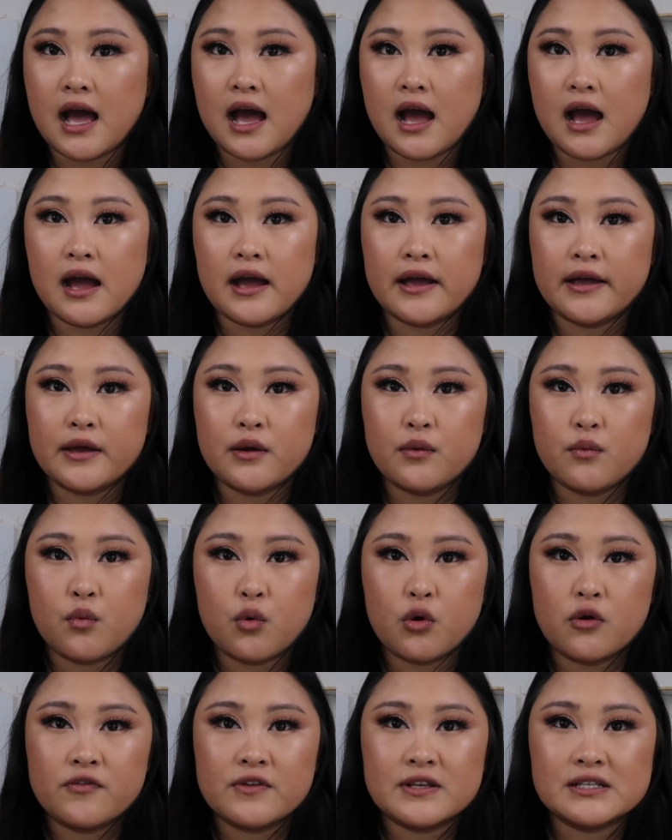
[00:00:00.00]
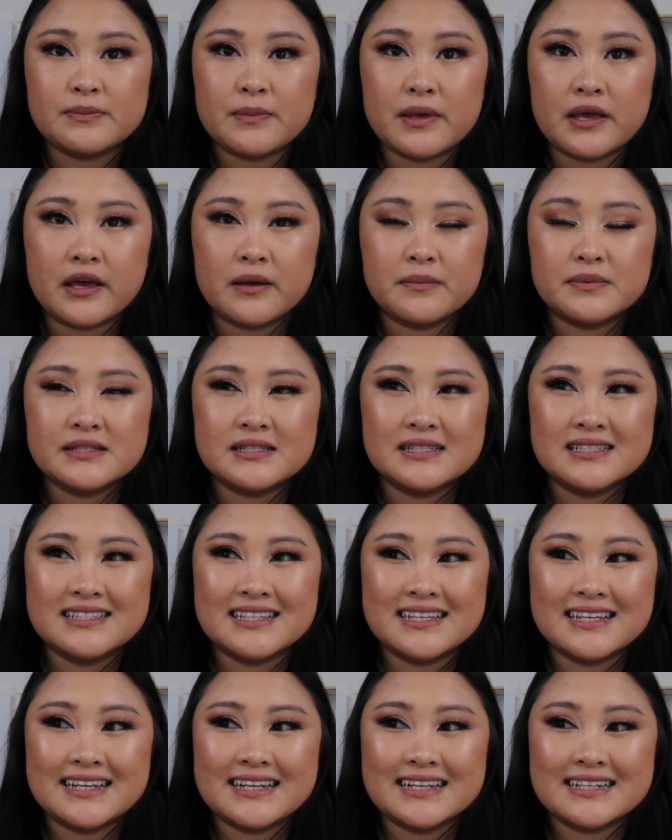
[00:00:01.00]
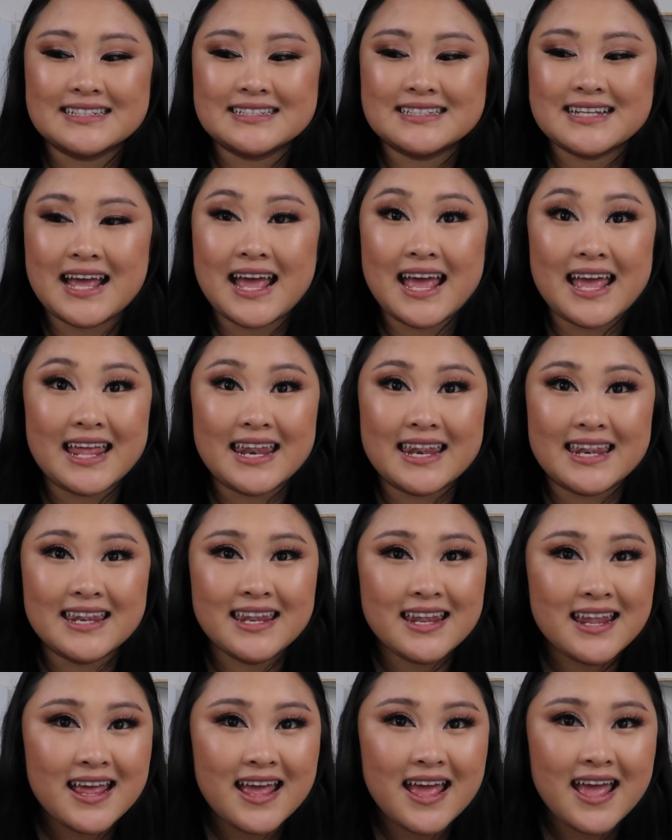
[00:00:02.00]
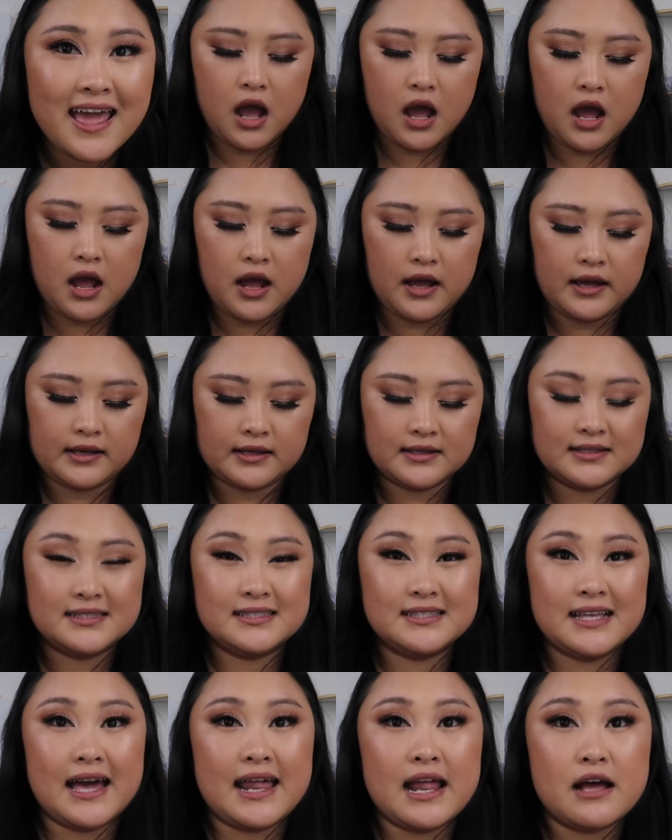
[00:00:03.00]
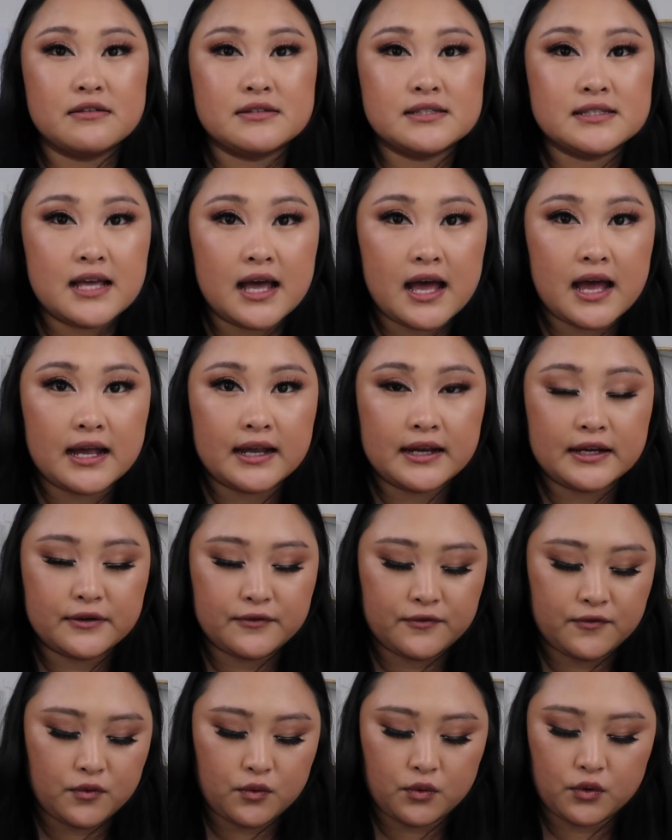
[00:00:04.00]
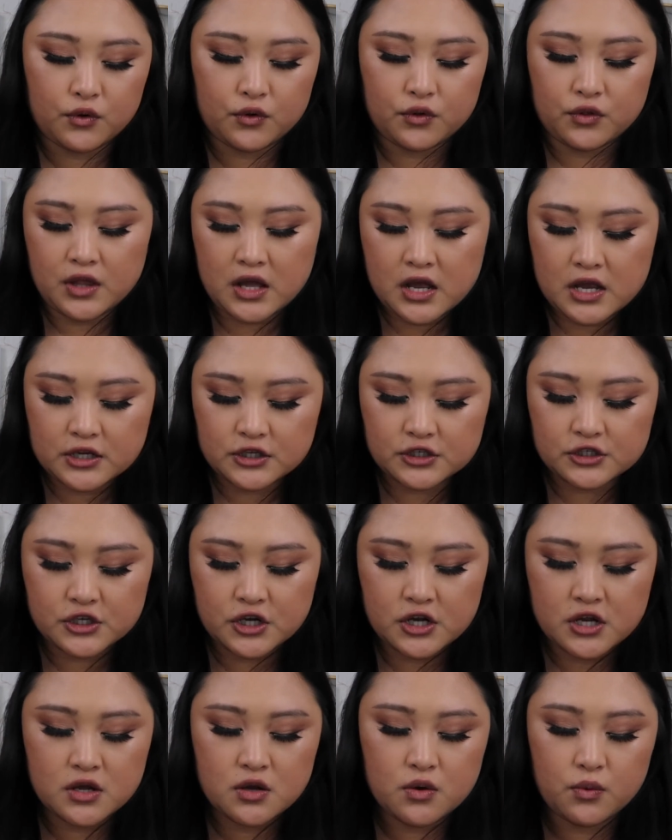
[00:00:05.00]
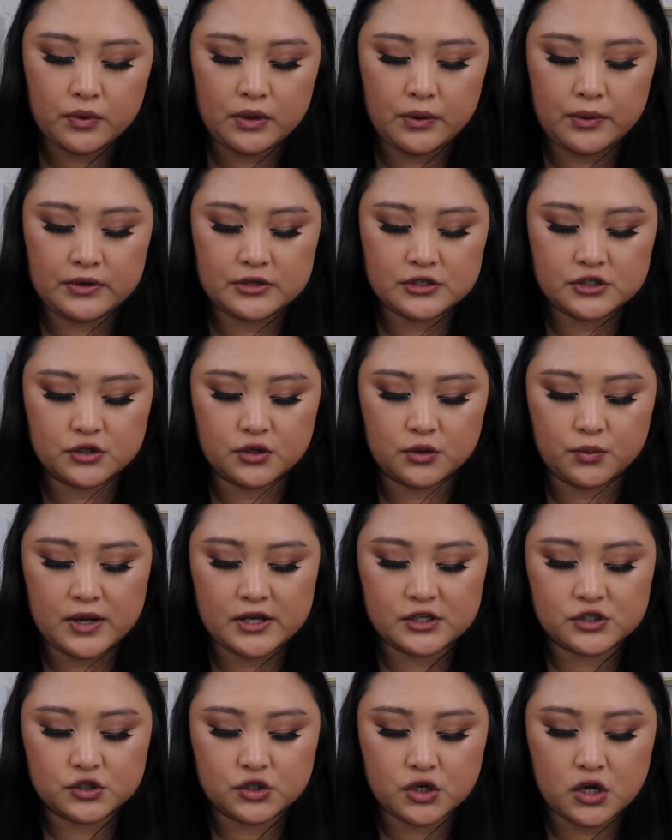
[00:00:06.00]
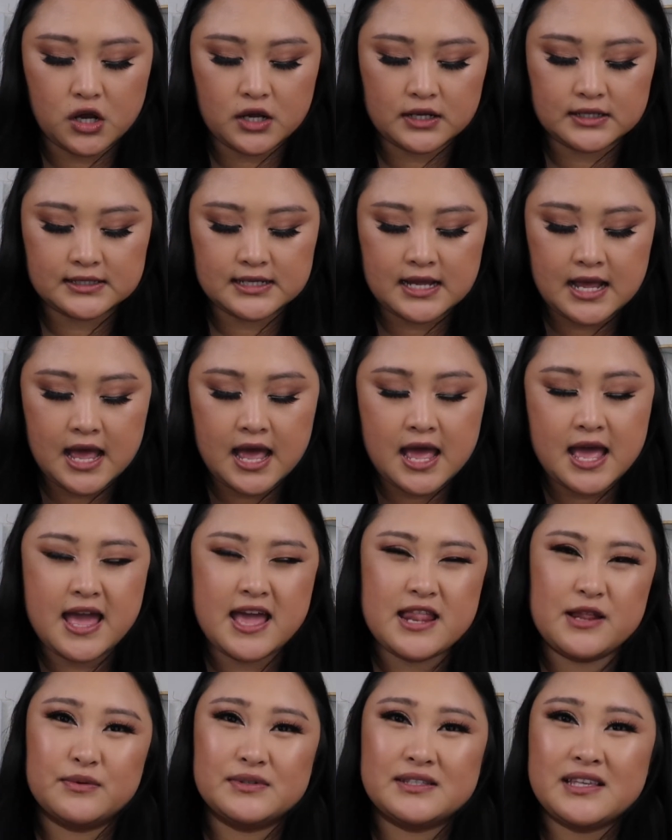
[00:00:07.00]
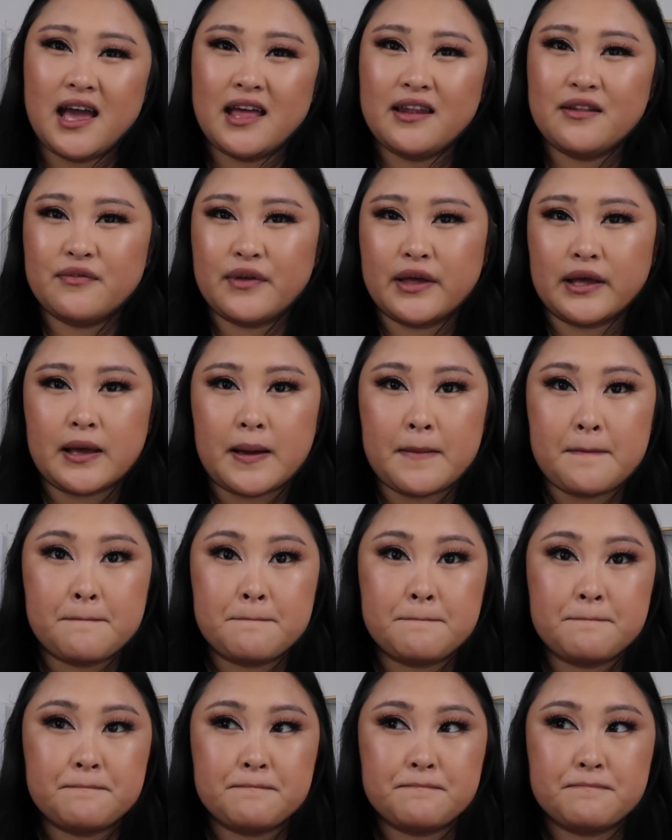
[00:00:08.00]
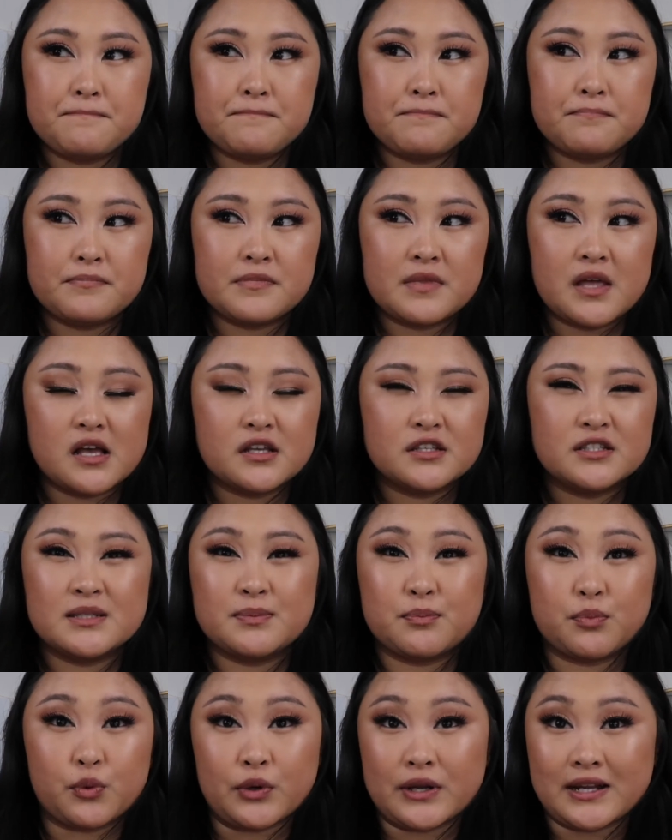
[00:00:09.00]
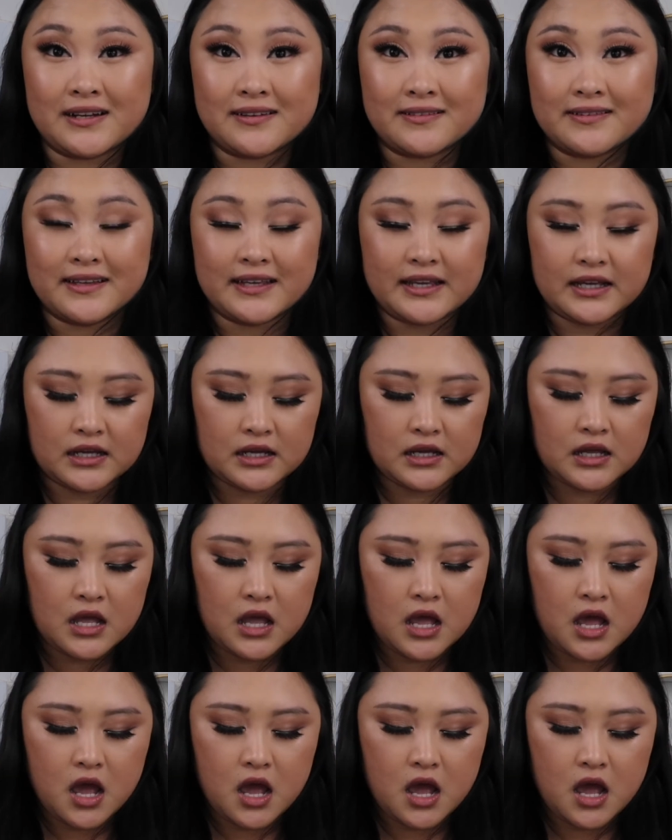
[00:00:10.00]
I wore this makeup since like 10. I sat outside for lunch. We went to a restaurant, and it was kind of like sprinkling.